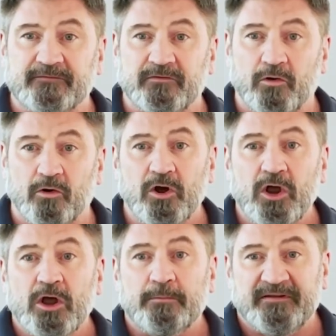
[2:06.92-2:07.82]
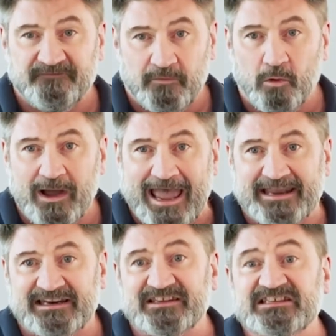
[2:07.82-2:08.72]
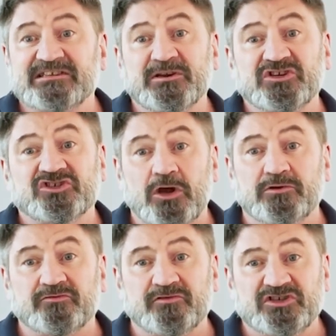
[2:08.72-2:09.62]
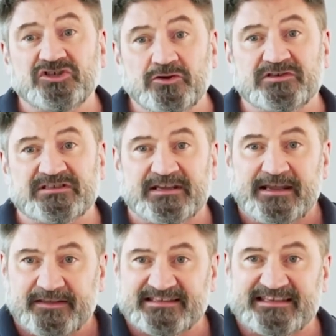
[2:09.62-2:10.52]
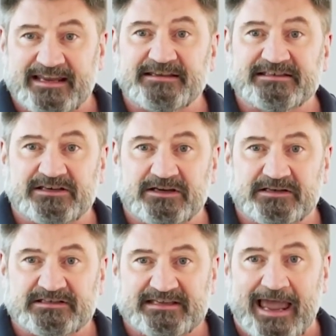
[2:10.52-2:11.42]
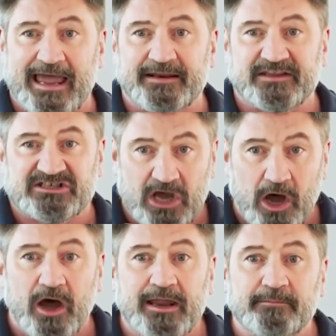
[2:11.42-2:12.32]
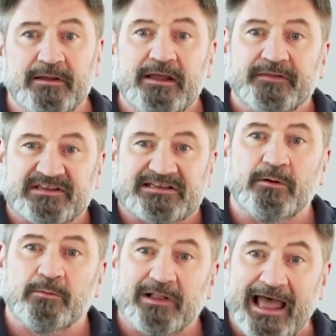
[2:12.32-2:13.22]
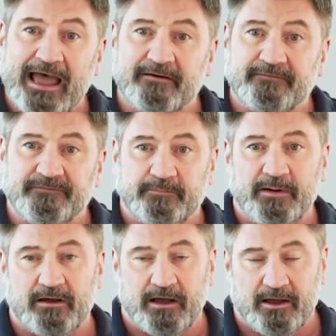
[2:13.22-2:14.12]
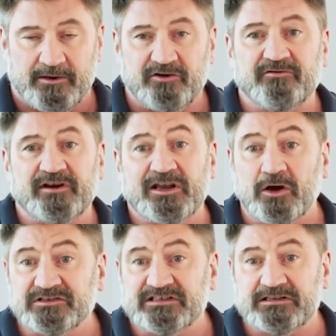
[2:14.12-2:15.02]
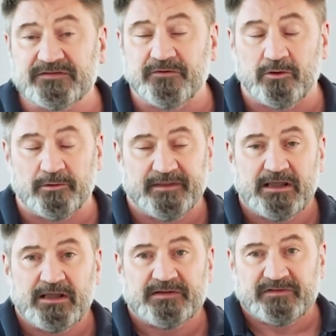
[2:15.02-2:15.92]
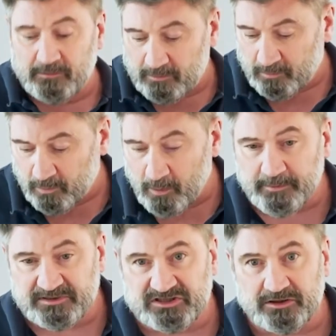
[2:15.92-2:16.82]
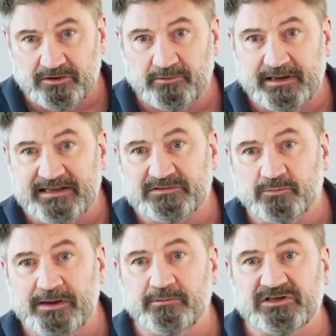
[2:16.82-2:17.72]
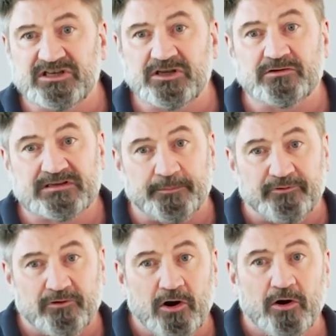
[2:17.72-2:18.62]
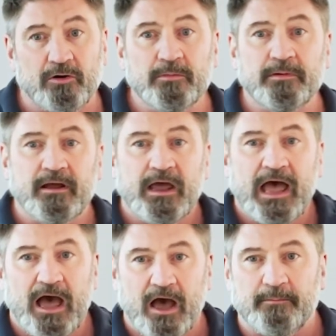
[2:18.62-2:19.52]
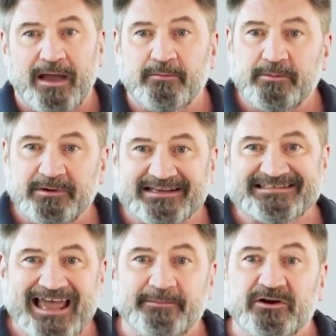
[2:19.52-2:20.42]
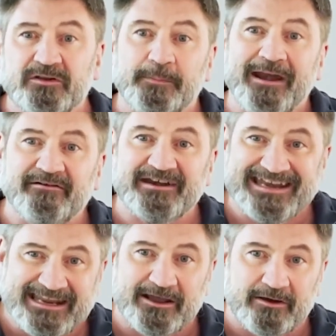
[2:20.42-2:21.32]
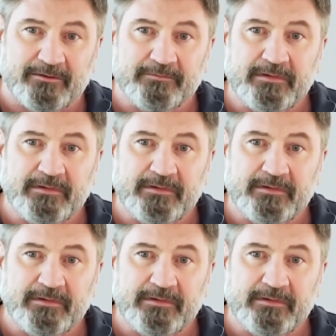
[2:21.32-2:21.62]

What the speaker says: floor beforehand, and this has been shown to reduce this incidence and the time that someone will have urinary incontinence for. So what we would do is we would use a probe and we would examine on the perineum